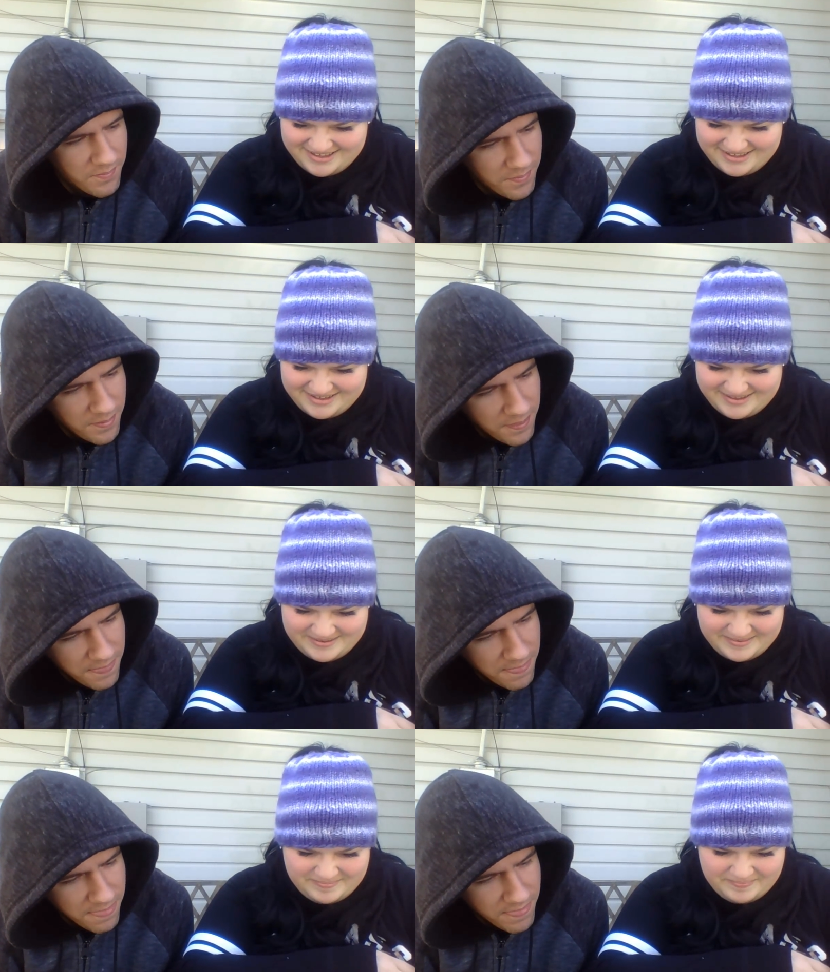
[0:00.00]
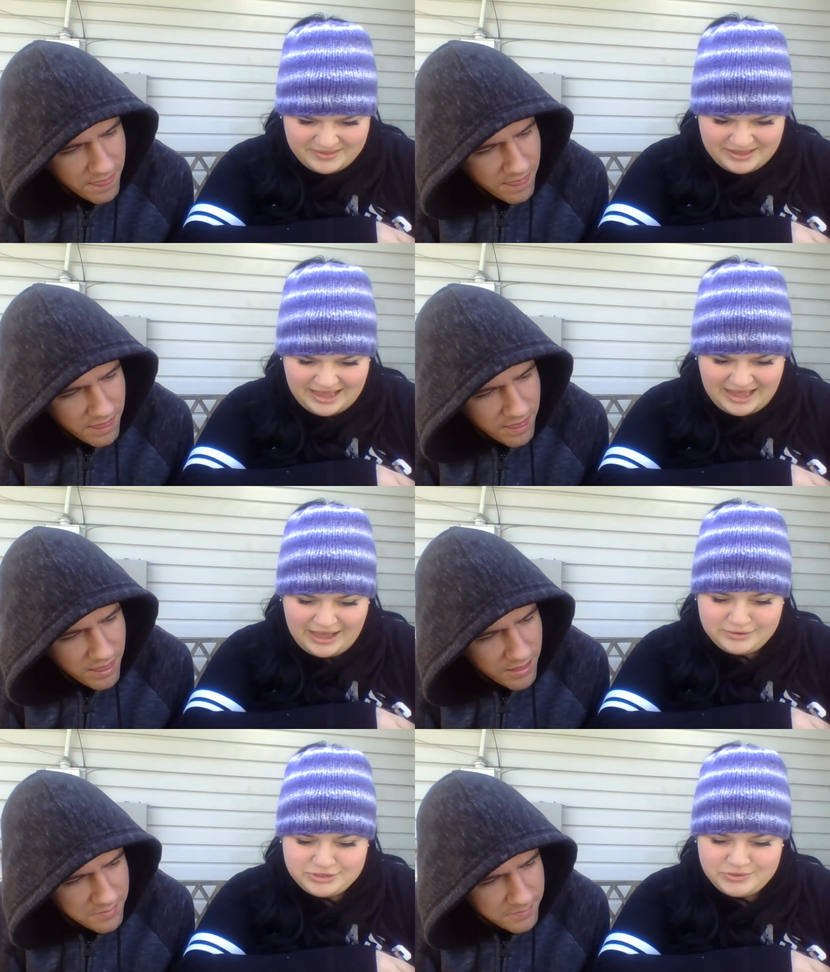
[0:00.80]
Speaker 1: um,
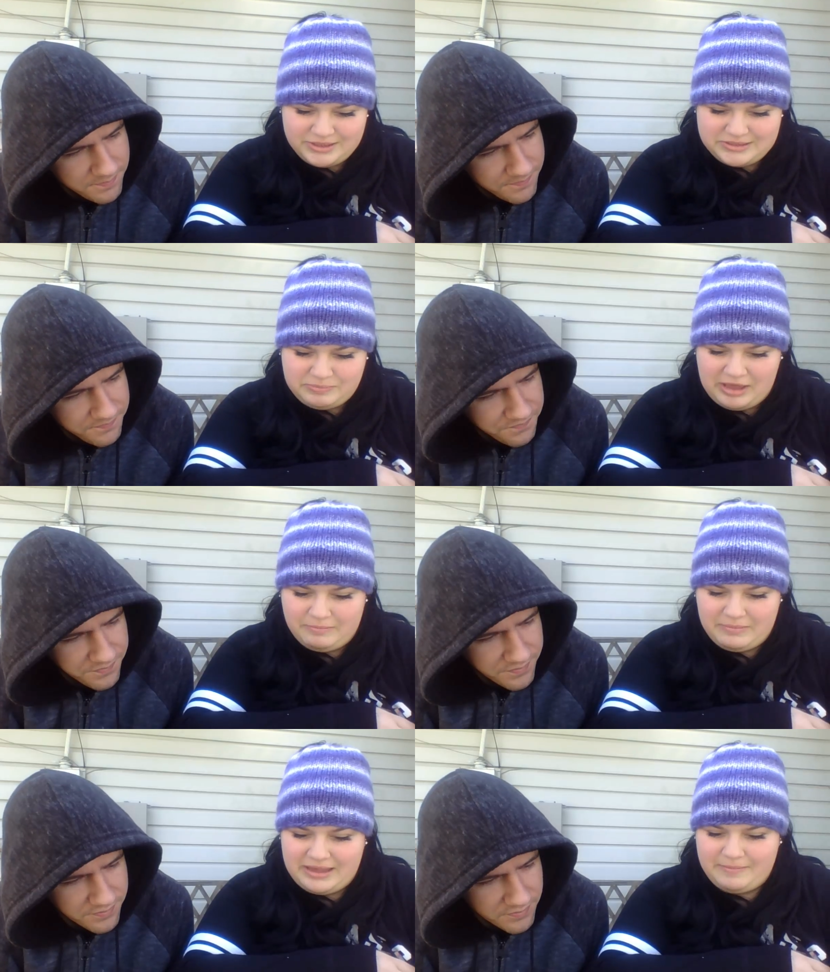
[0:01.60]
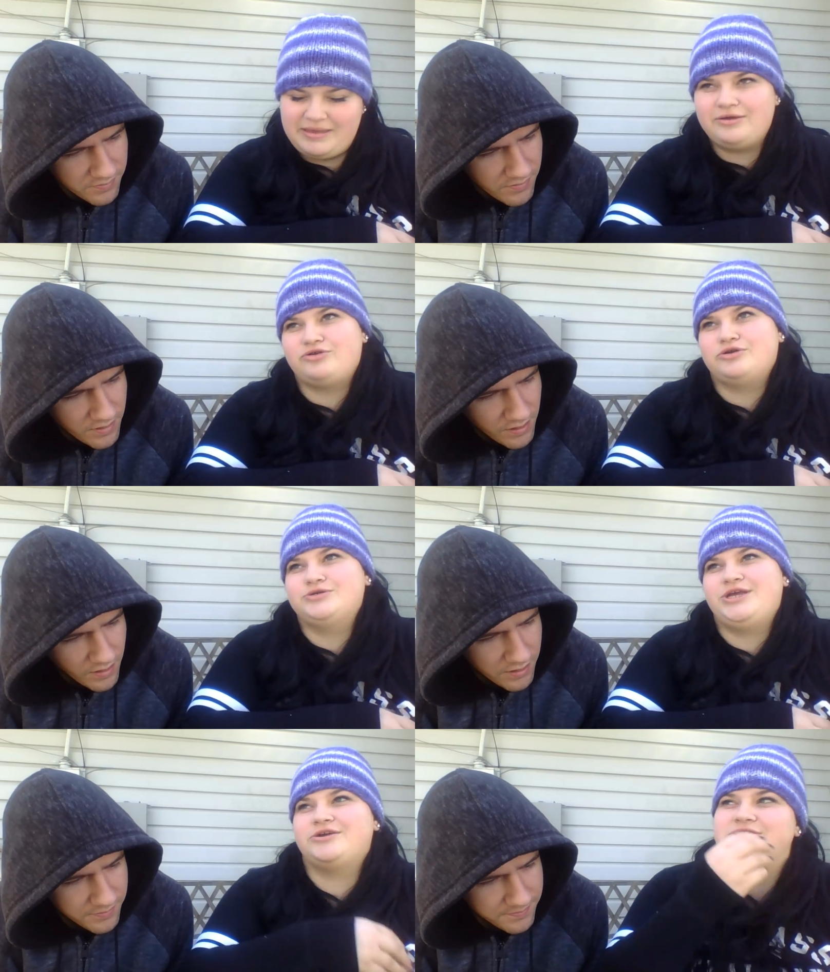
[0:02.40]
how do you explain me being a
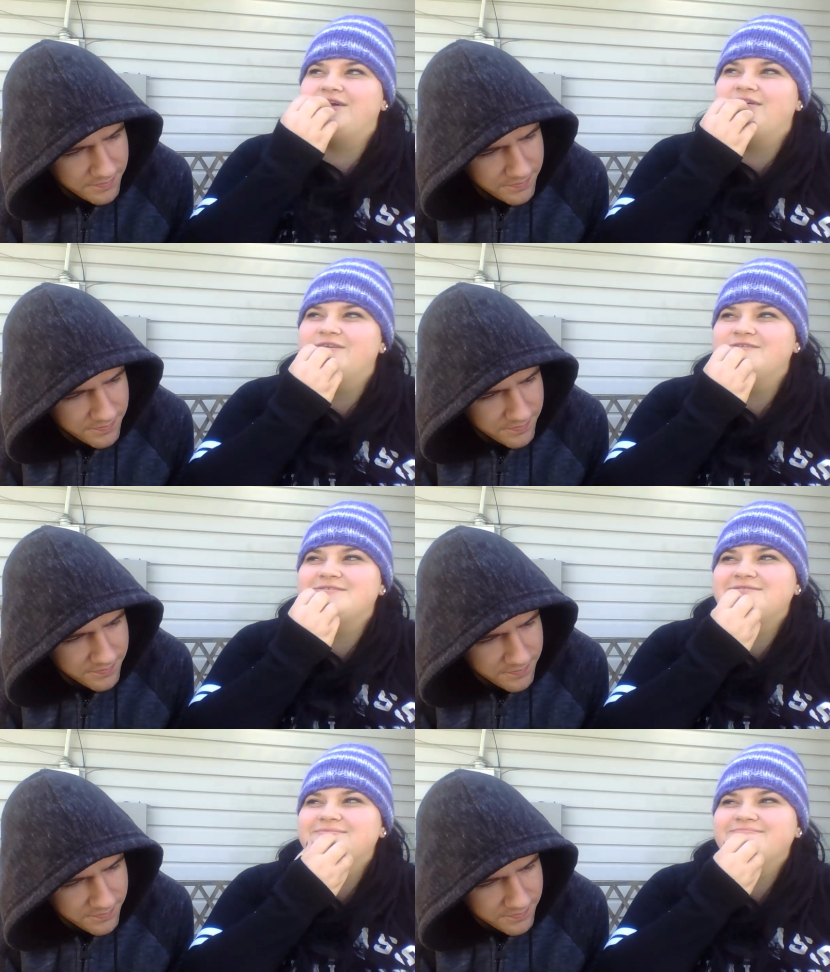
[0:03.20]
crocheter to others?